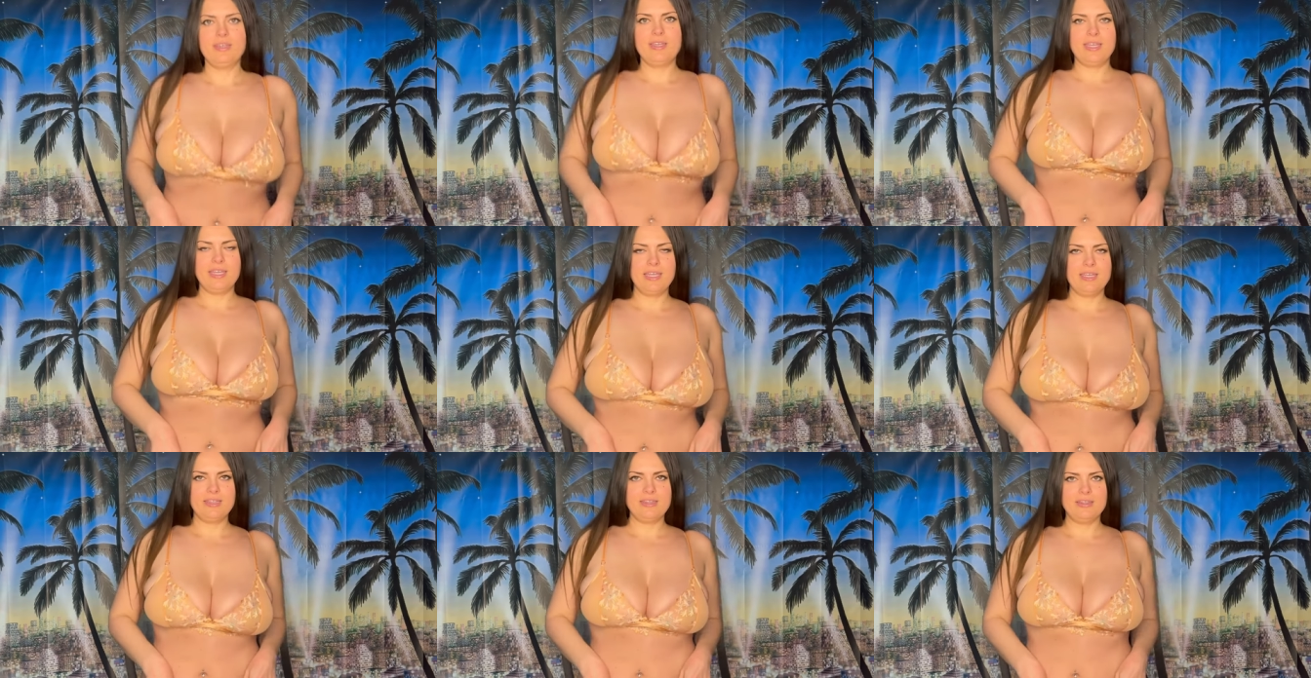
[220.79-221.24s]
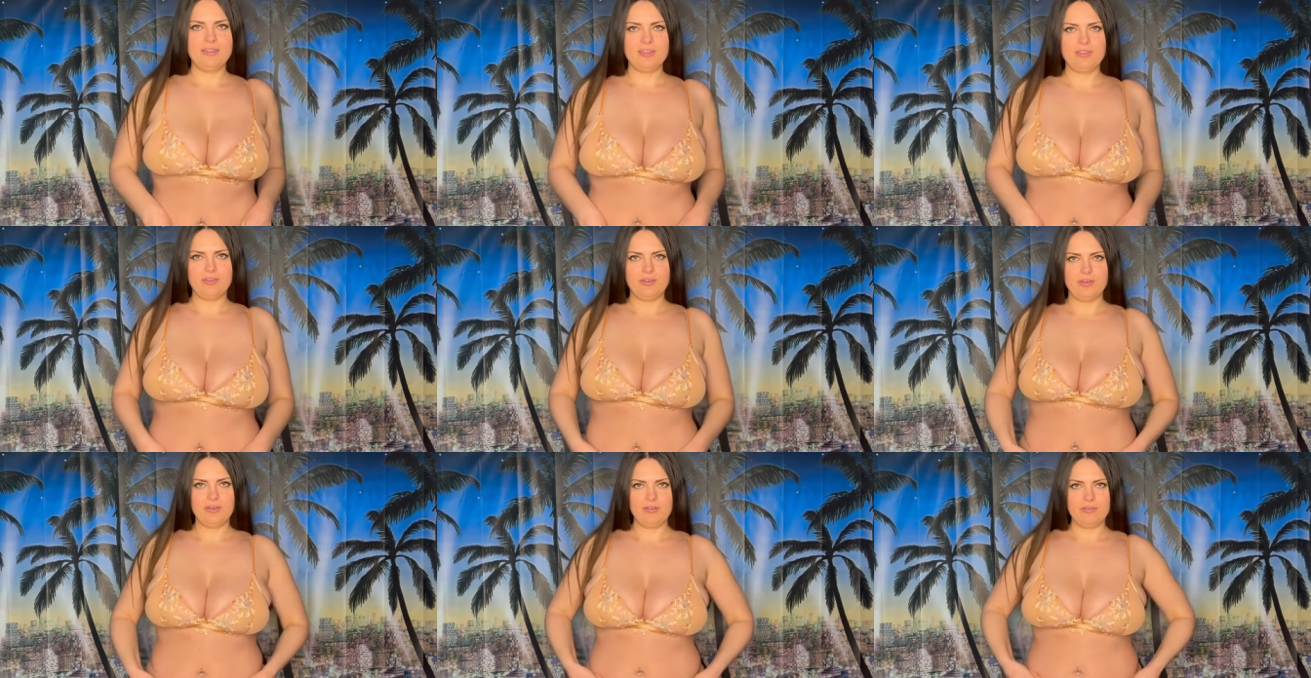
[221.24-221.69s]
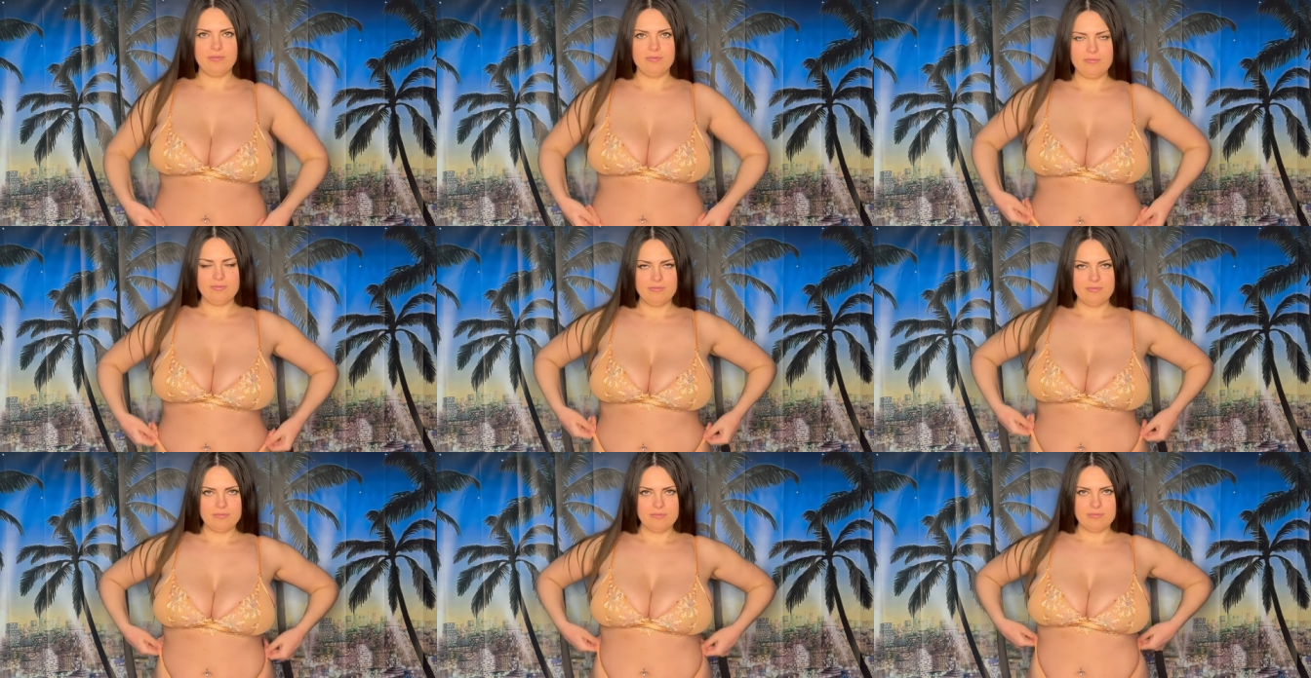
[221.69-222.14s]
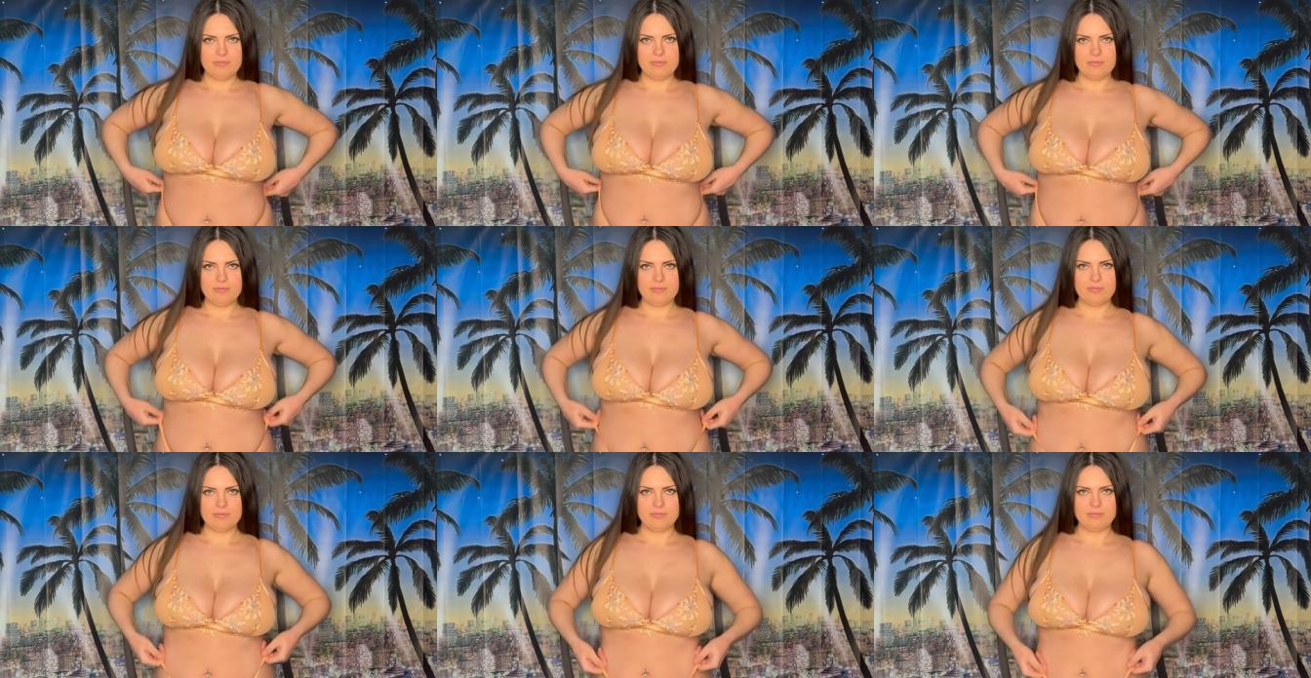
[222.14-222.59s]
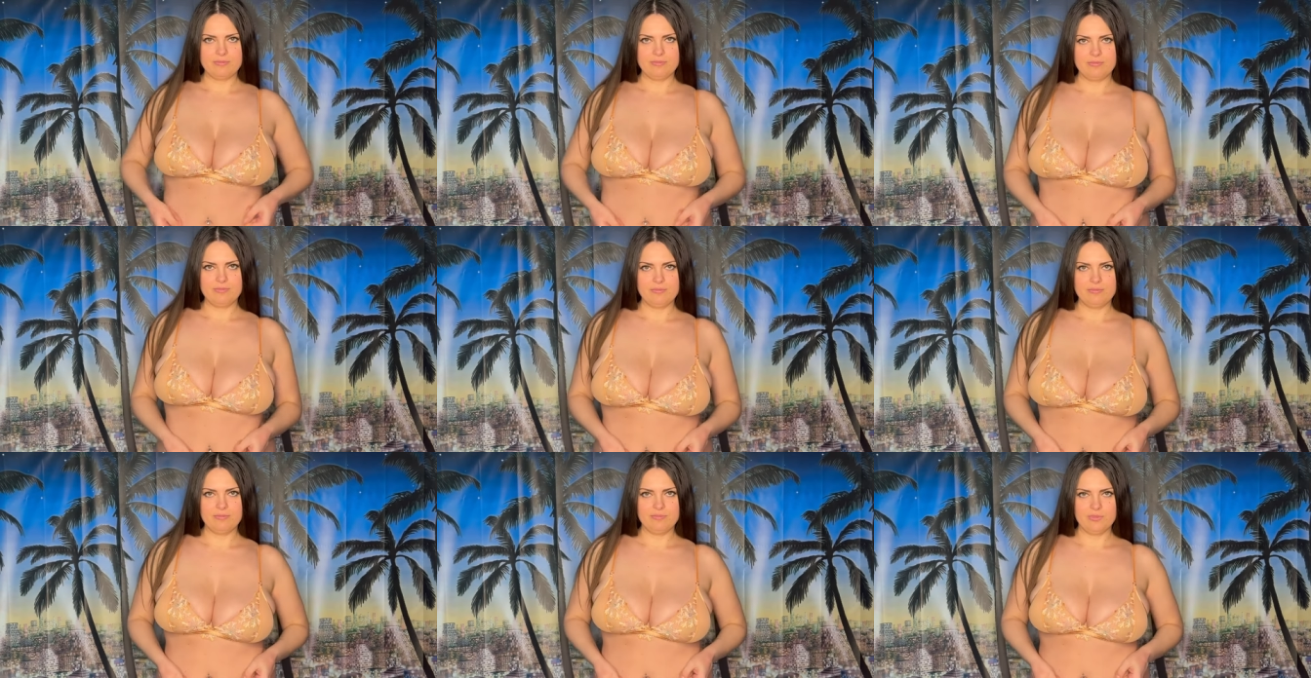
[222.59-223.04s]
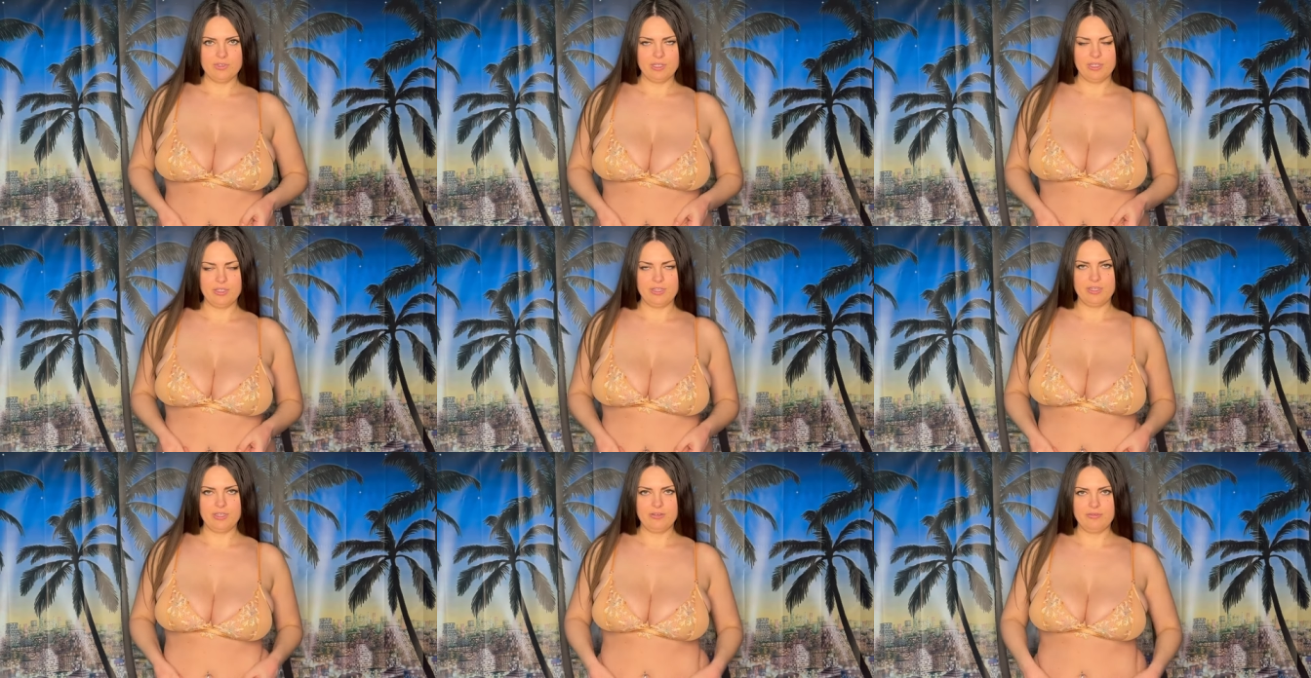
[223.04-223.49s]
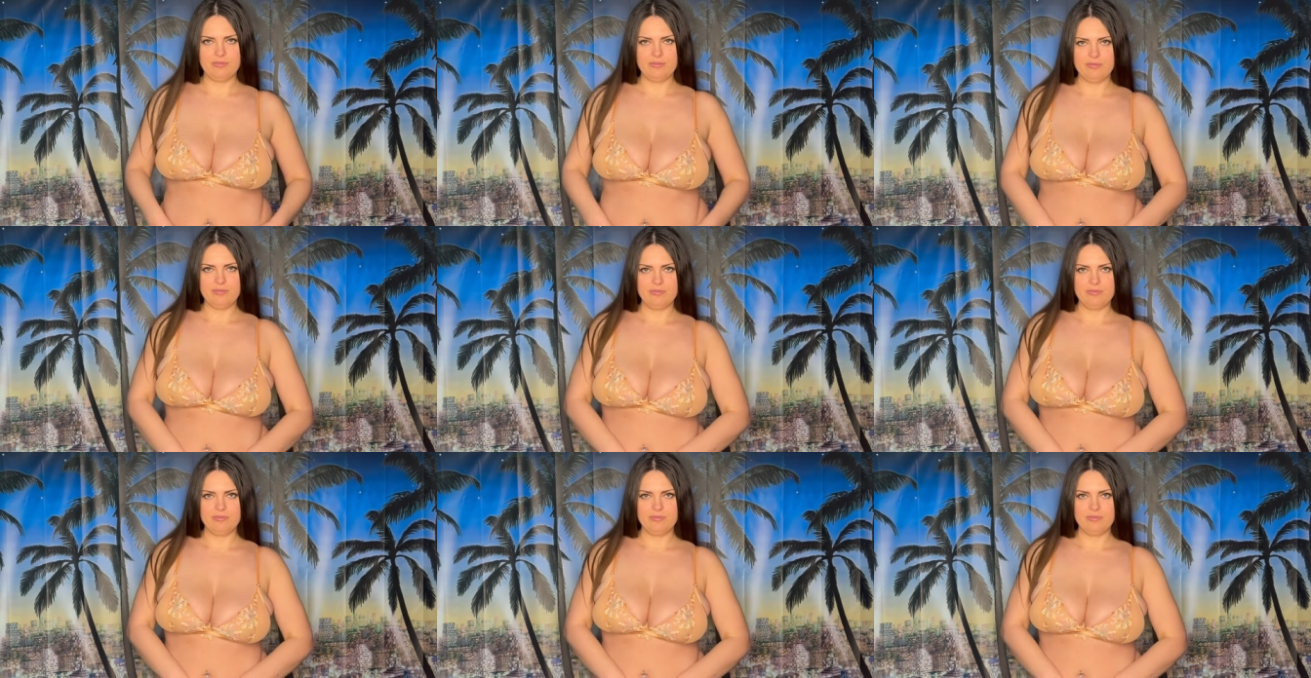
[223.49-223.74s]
And the thong, really cute.